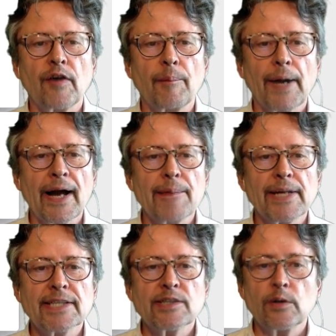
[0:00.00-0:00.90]
our Pi, but
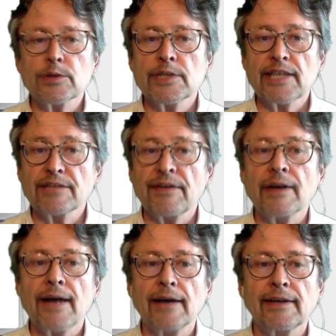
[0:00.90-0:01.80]
it has
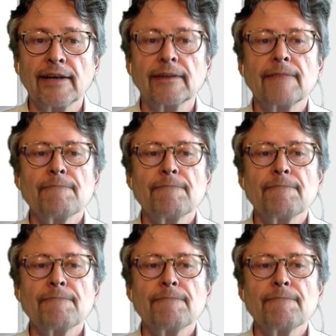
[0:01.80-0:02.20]
found out that